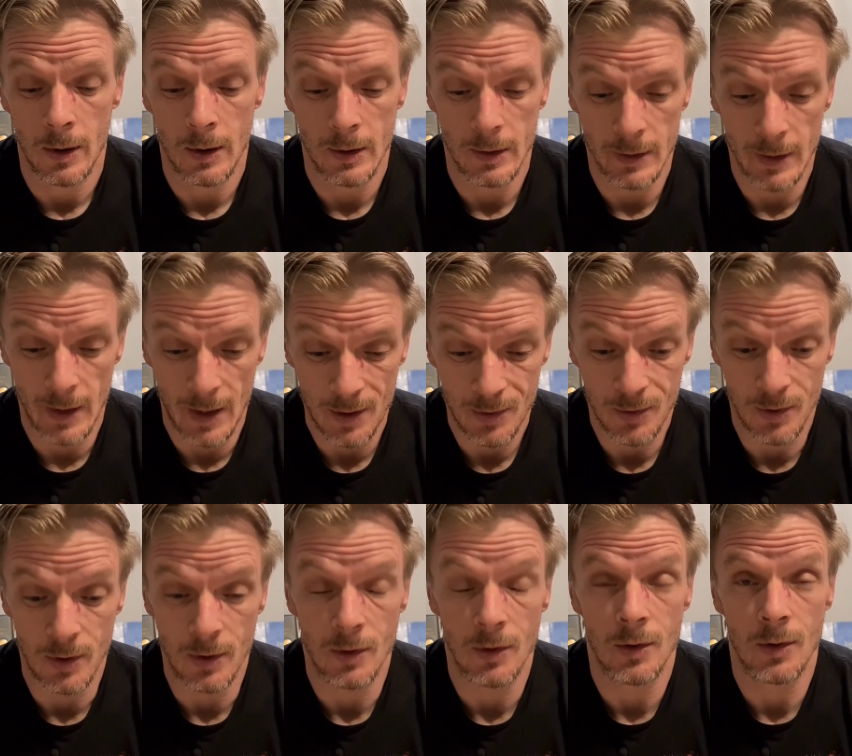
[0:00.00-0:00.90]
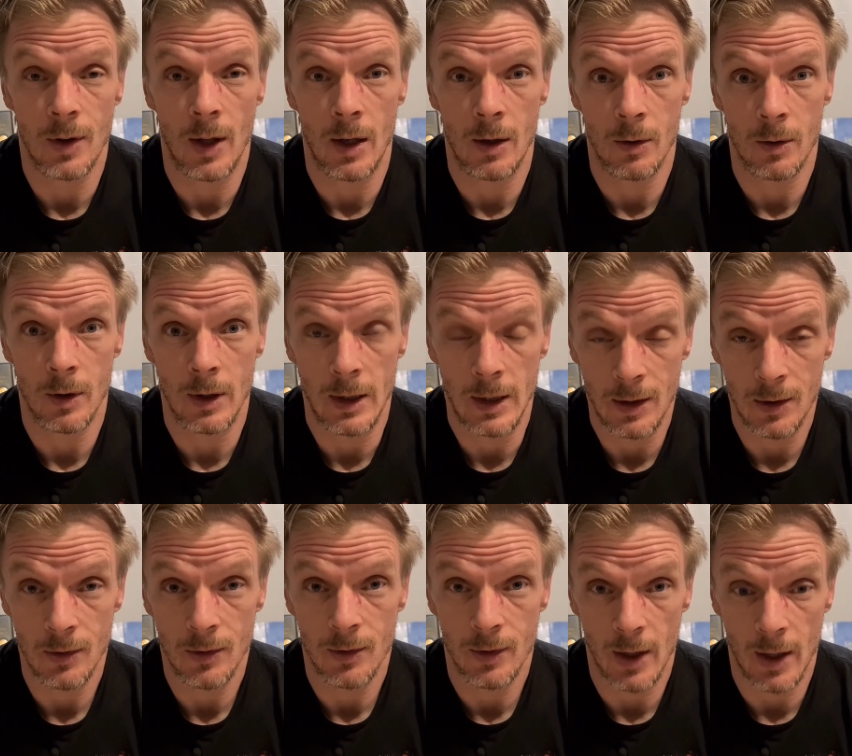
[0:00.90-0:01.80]
lessons that are
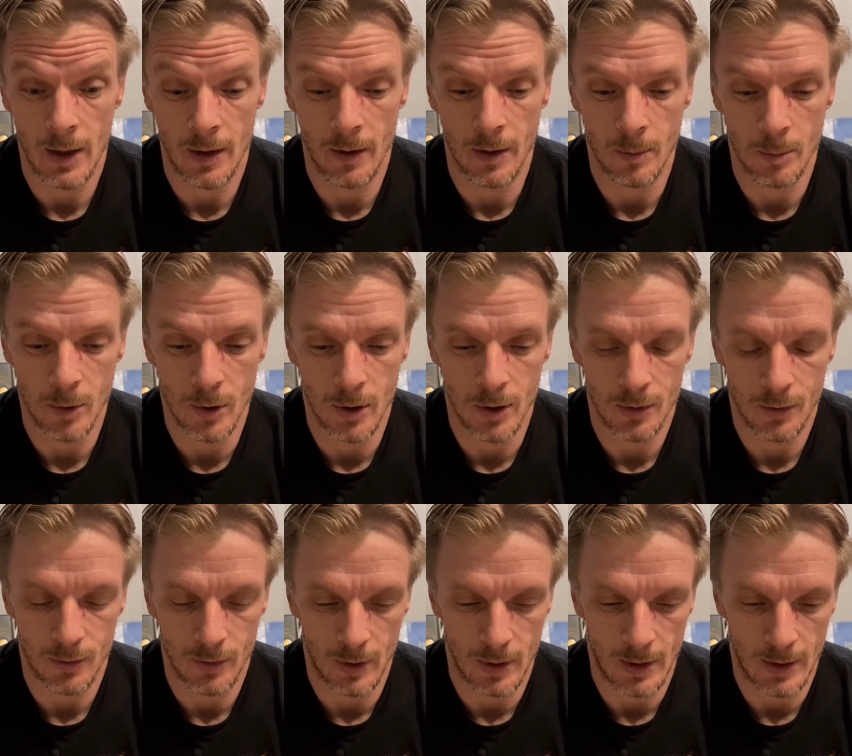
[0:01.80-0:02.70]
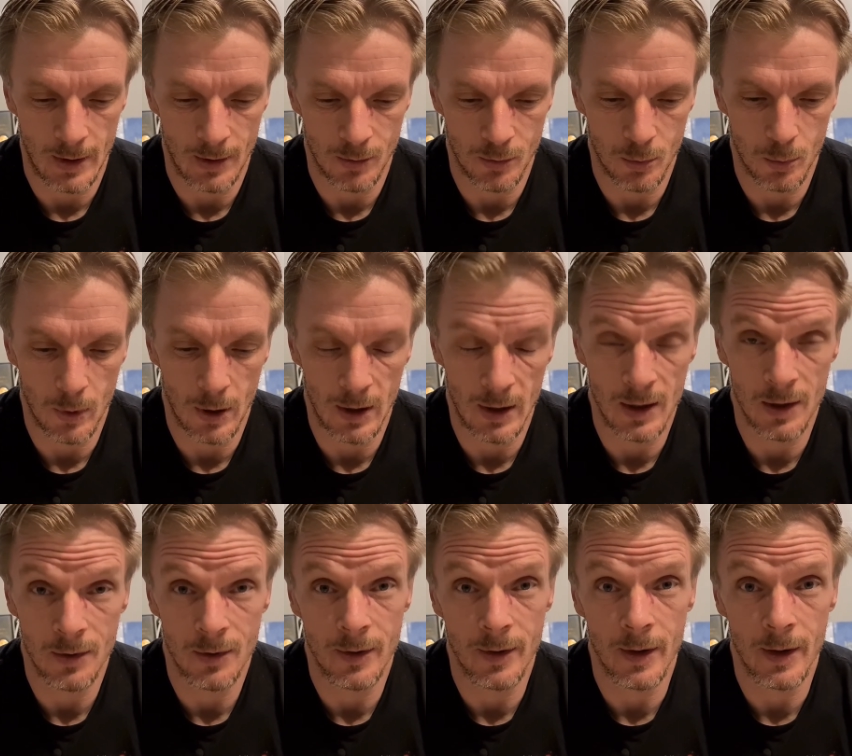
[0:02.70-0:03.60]
inside of the books, as well
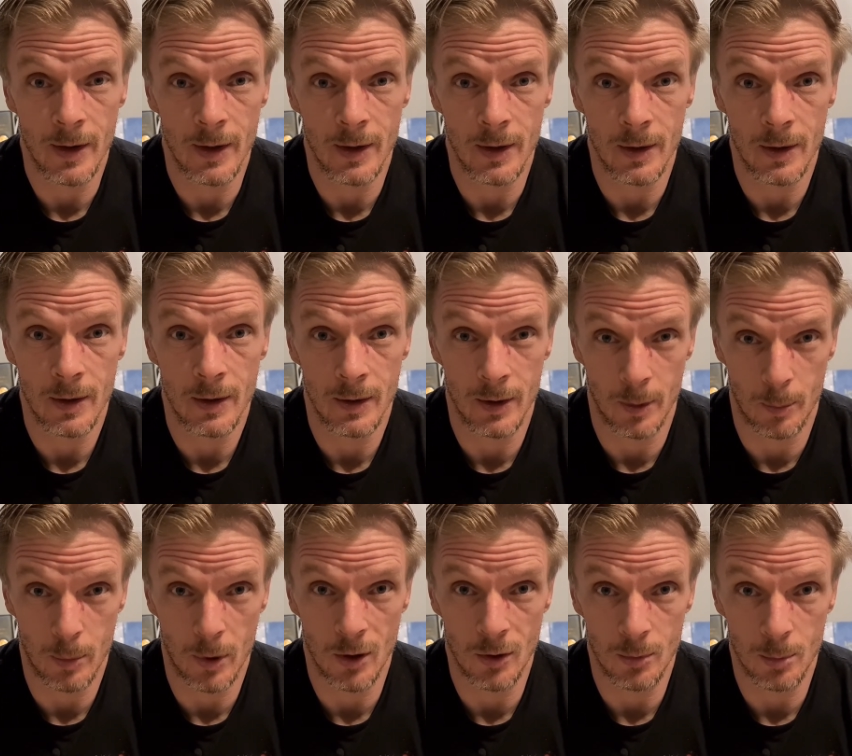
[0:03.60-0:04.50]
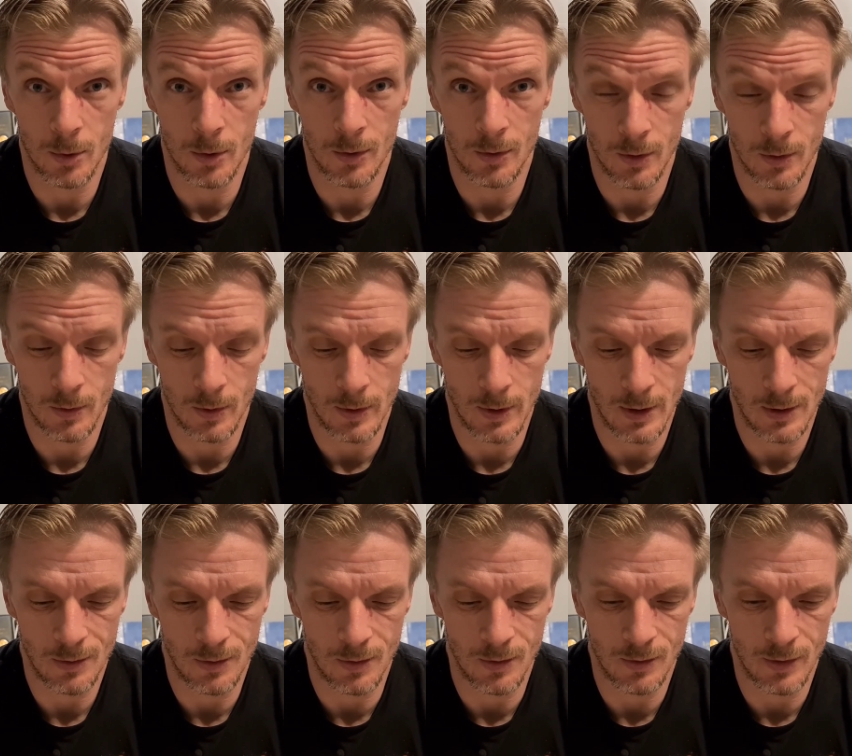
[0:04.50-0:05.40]
as the principles and
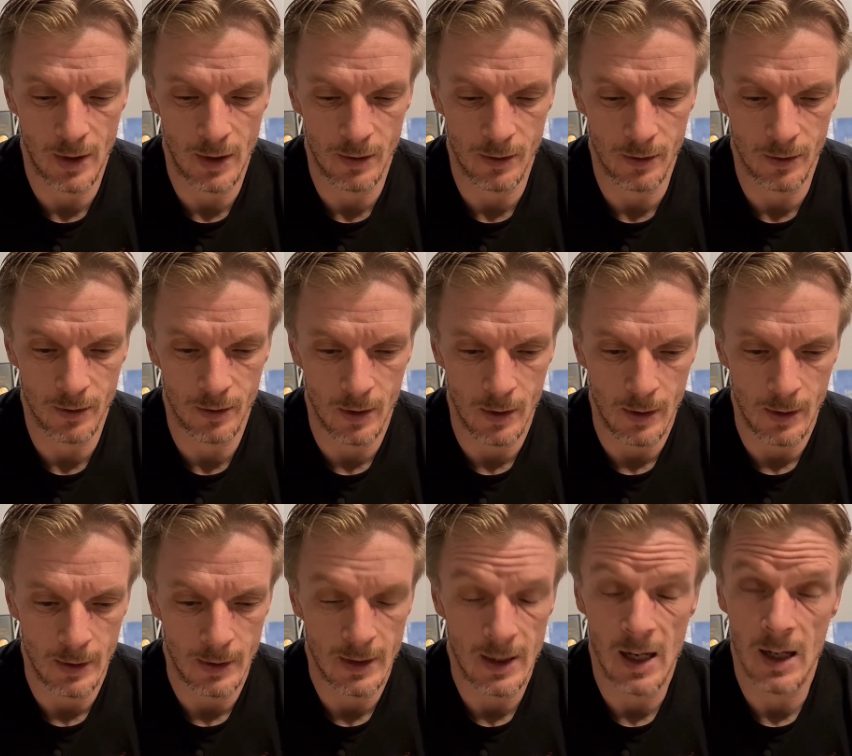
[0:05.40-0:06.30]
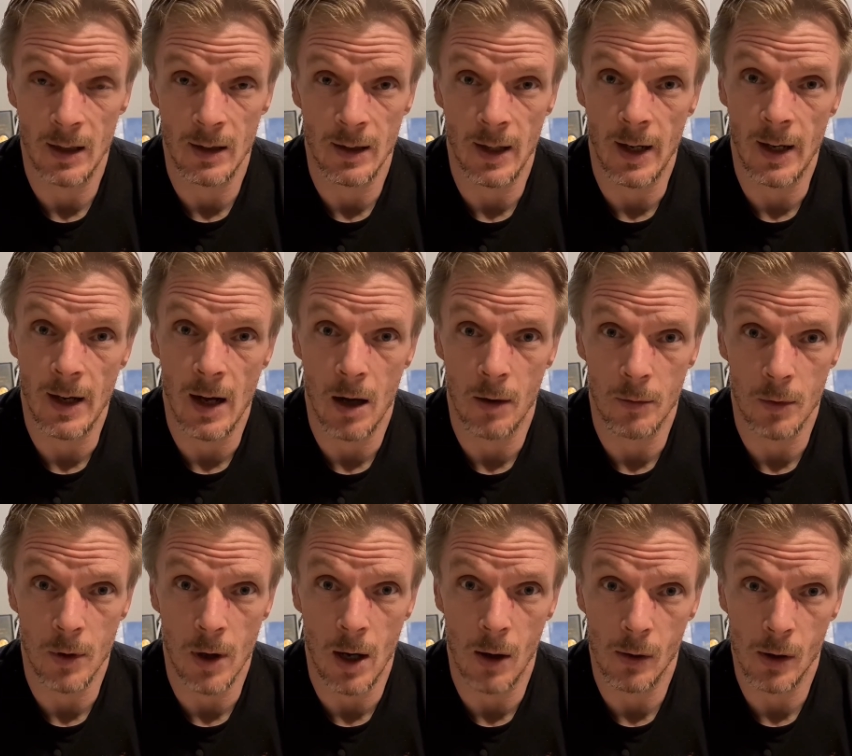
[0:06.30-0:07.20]
traditions that are kind of laid out
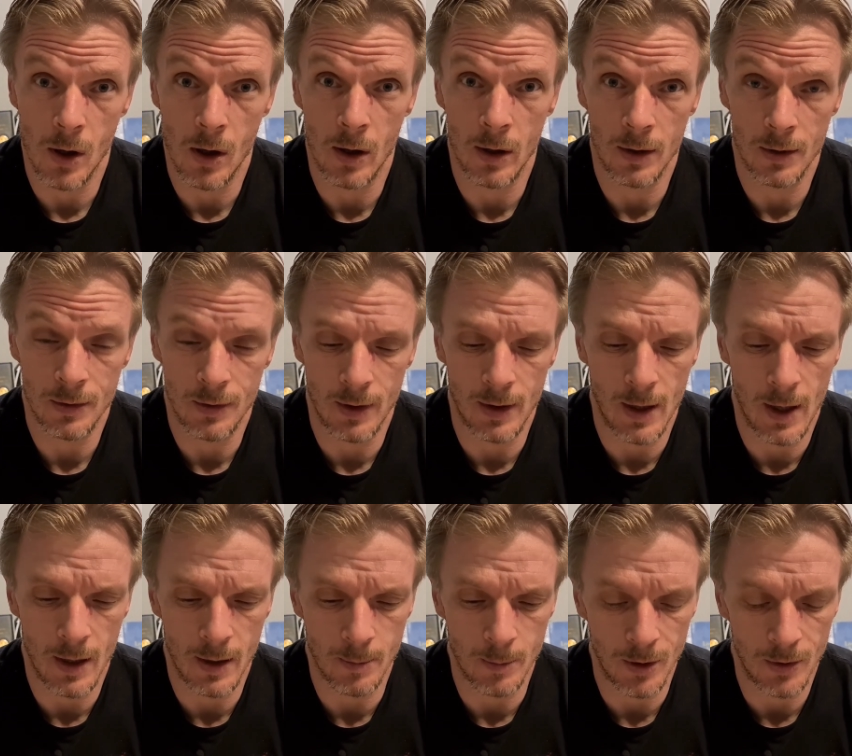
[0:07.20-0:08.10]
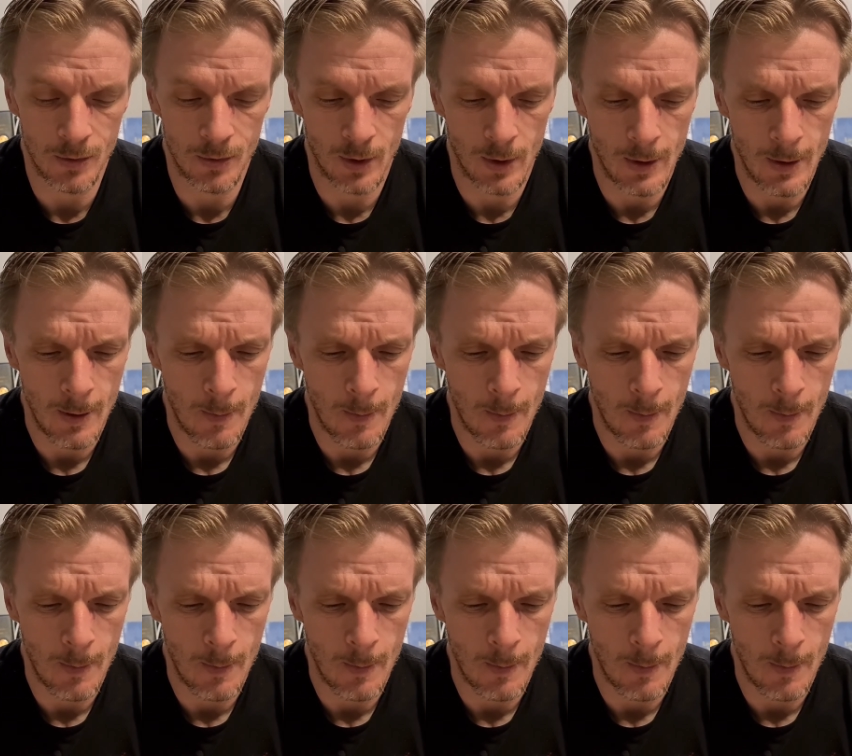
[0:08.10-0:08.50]
for Alcoholics Anonymous.